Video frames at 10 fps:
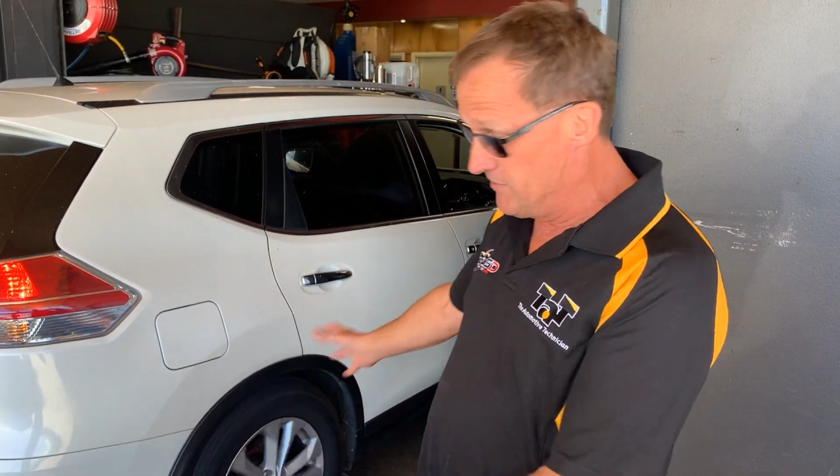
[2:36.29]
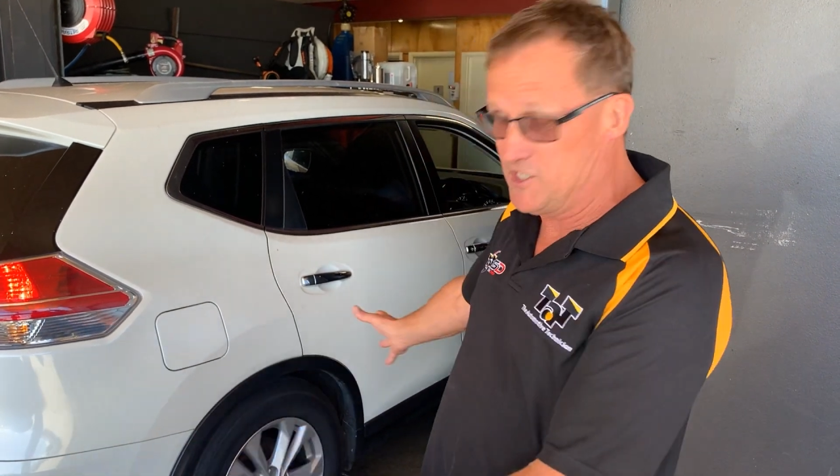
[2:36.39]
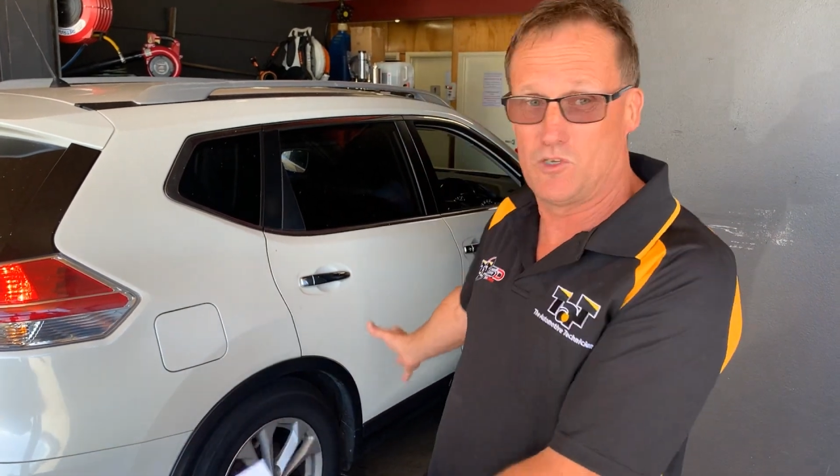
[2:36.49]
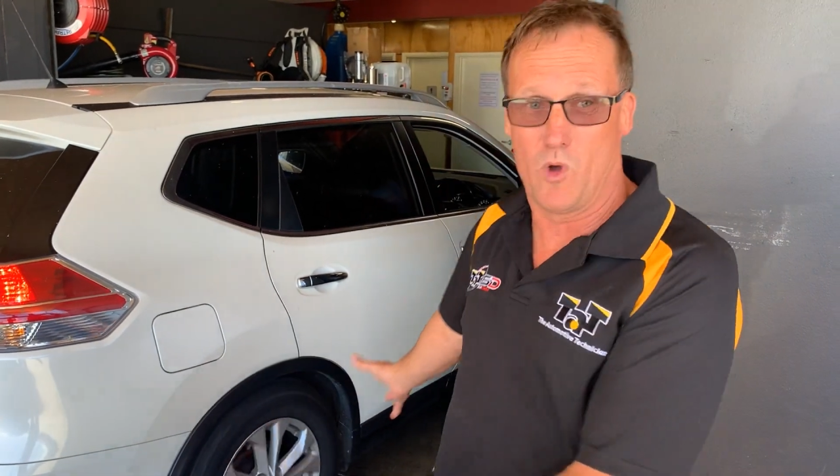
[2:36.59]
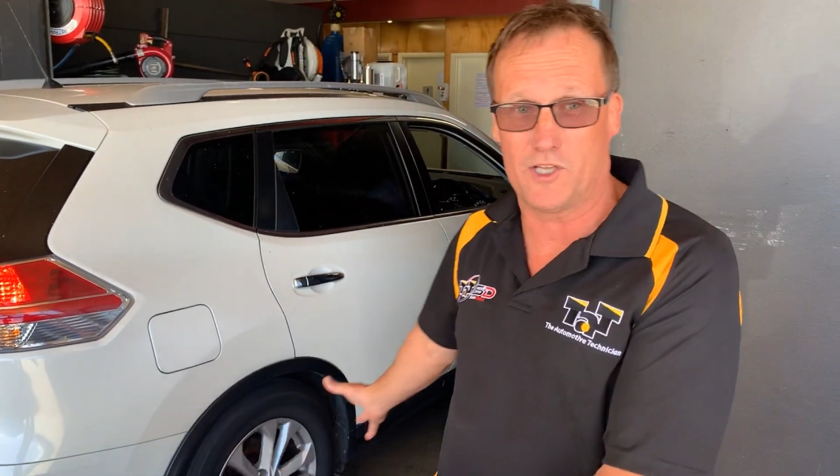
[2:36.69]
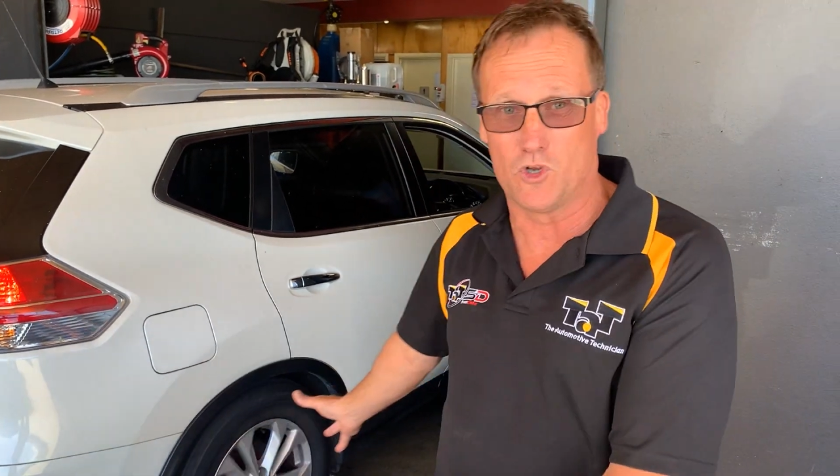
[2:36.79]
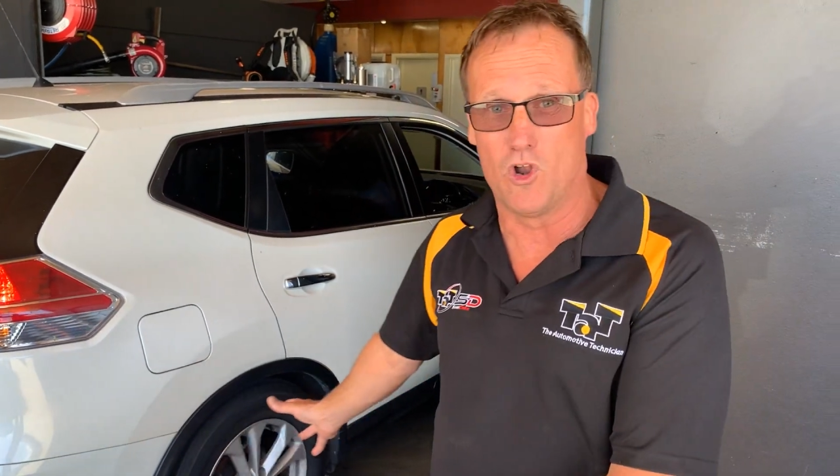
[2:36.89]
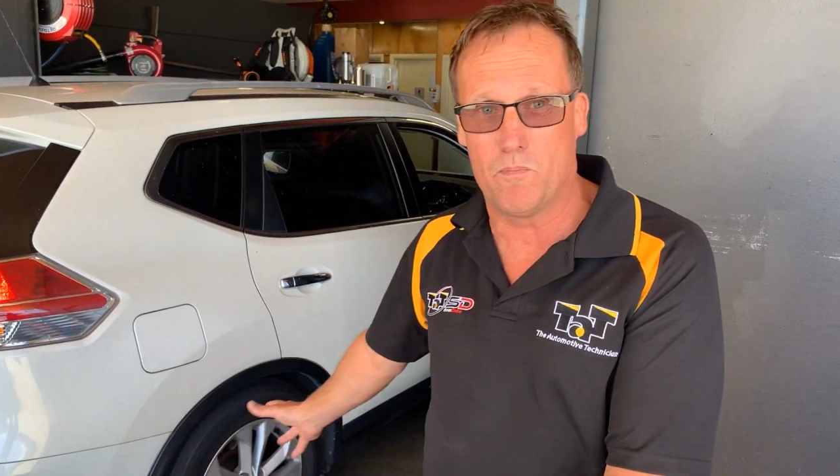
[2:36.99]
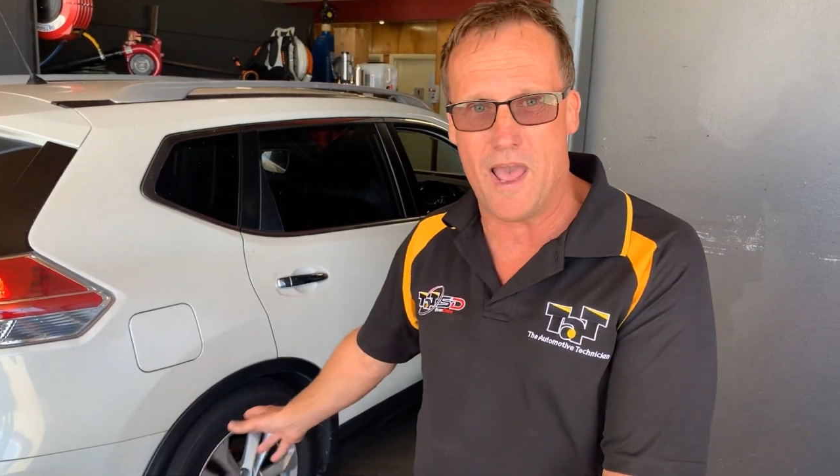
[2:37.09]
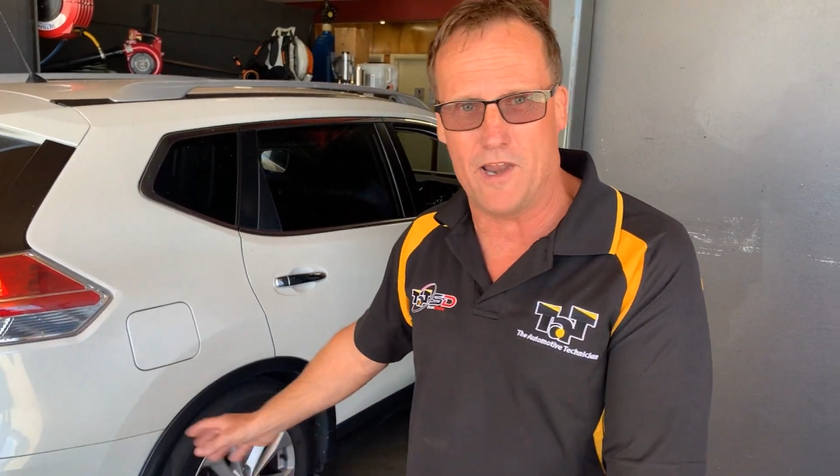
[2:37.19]
this is what it's
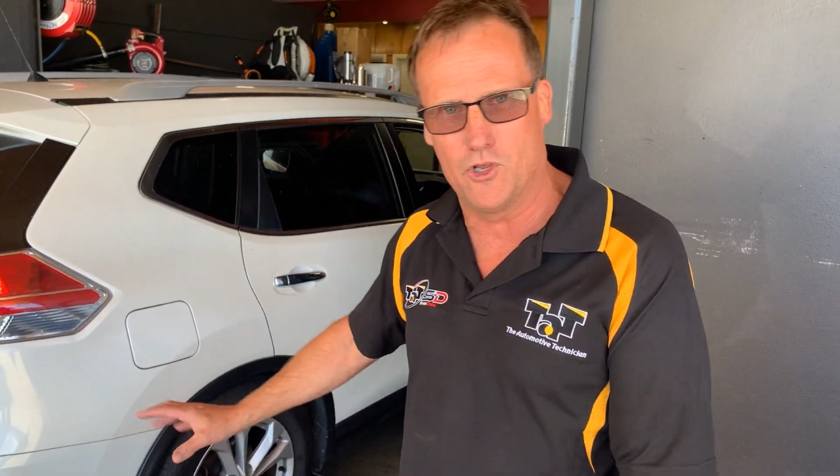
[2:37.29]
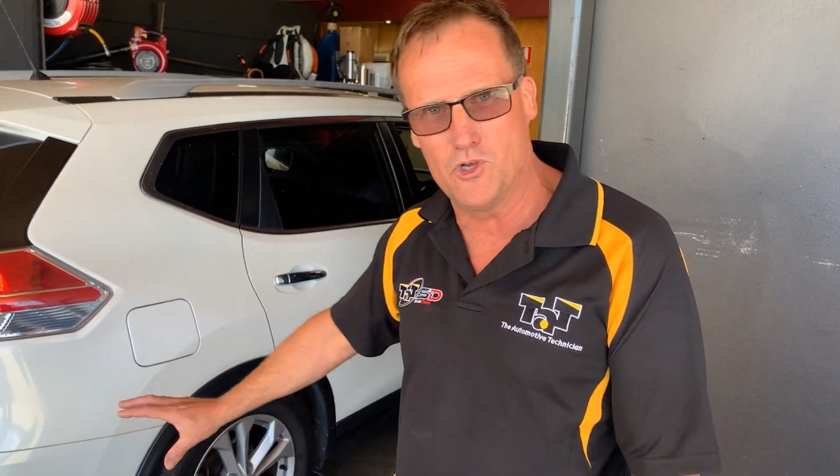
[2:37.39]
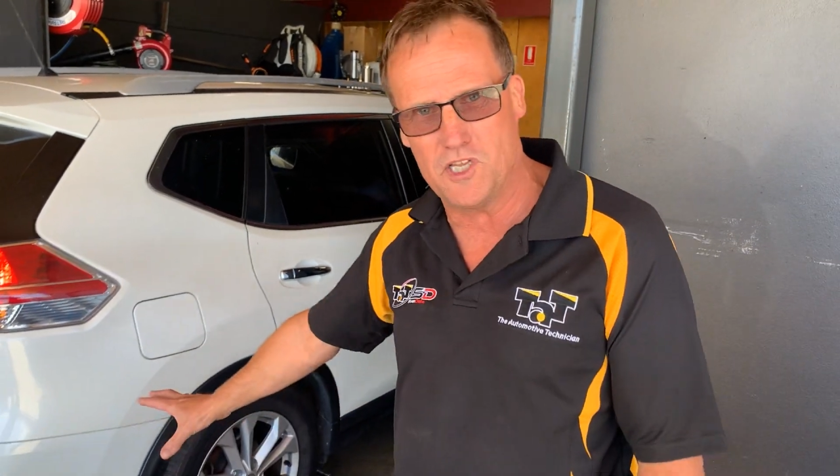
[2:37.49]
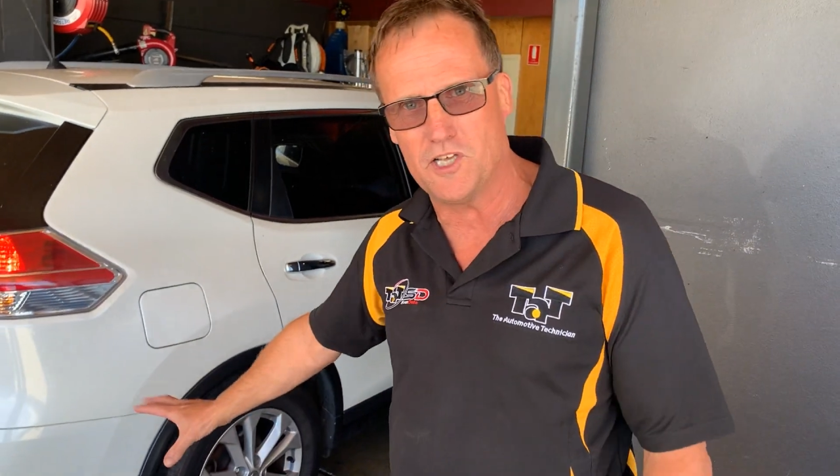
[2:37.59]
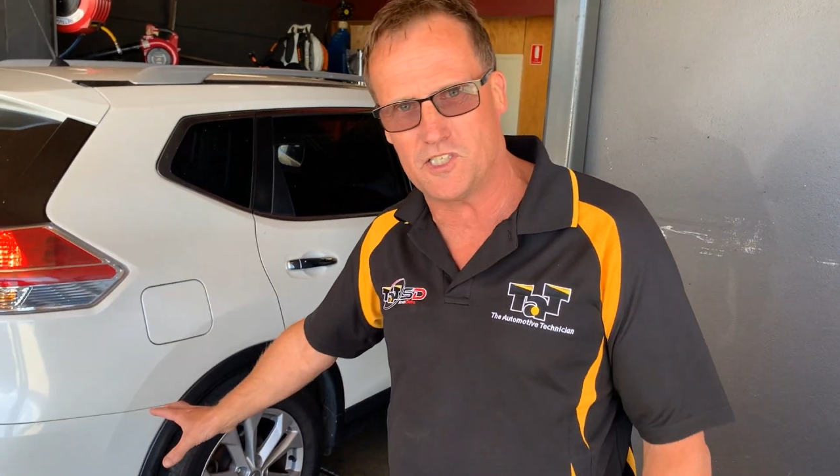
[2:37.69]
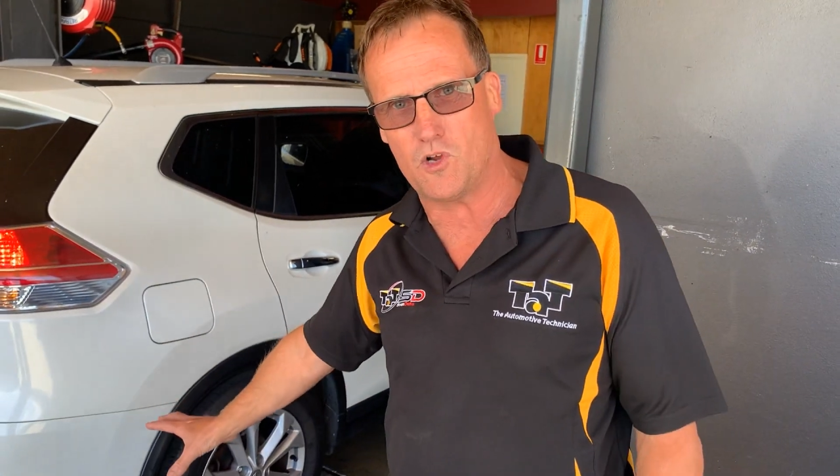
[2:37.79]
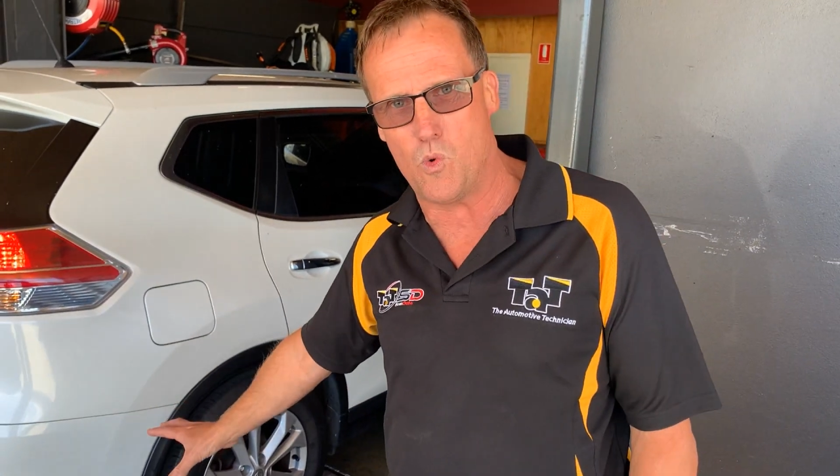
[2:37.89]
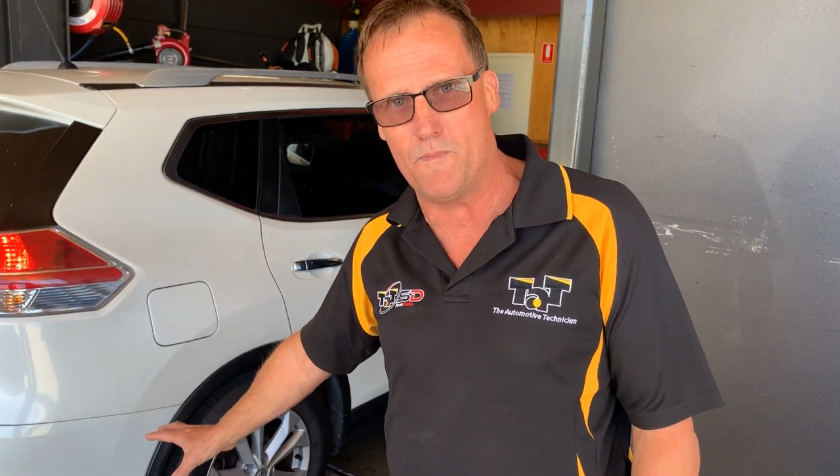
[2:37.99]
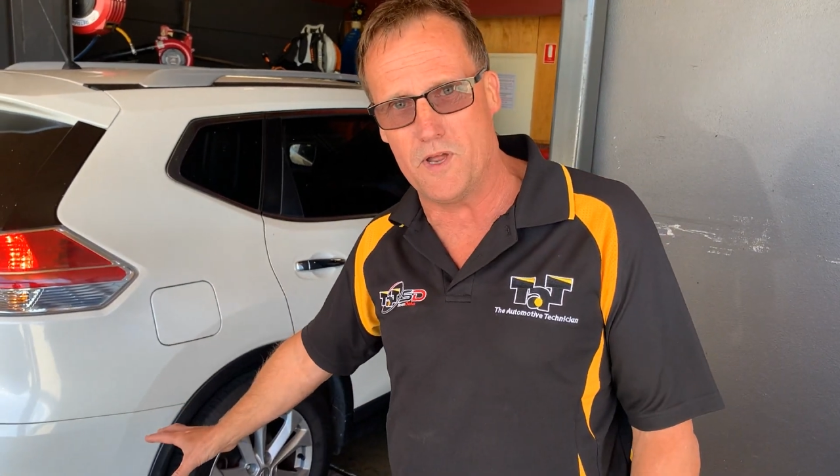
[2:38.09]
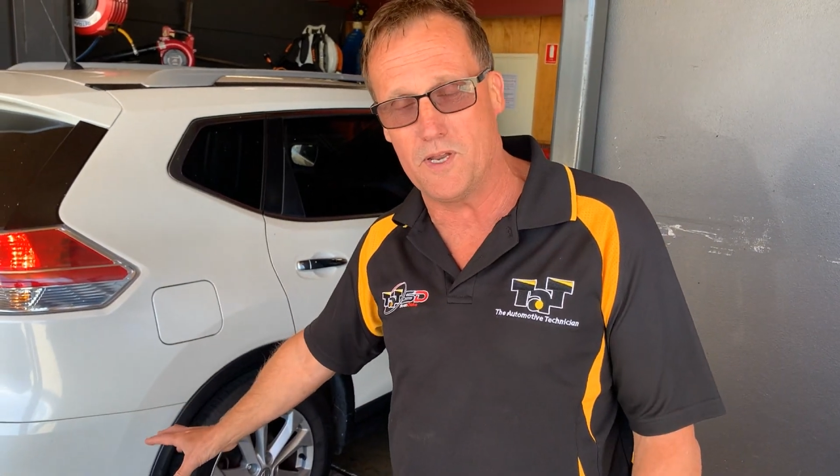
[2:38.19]
all about, using this
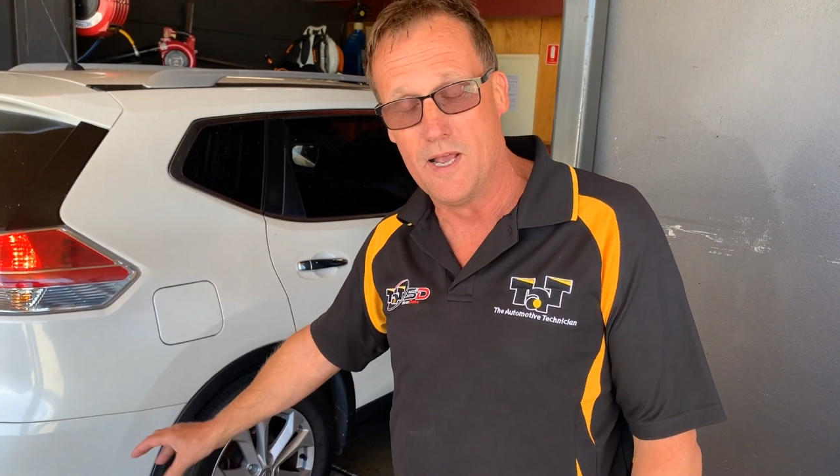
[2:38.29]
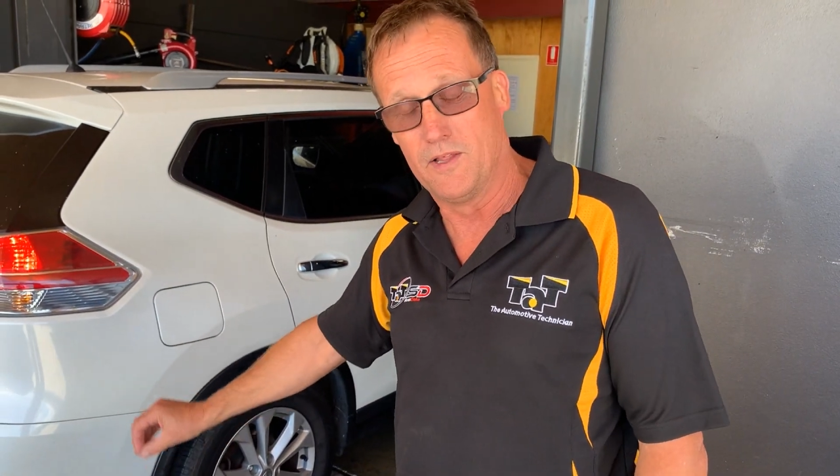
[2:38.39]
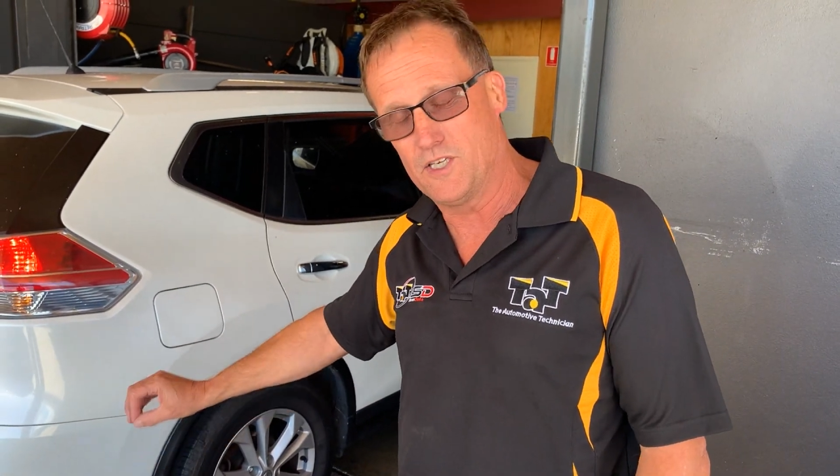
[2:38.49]
equipment,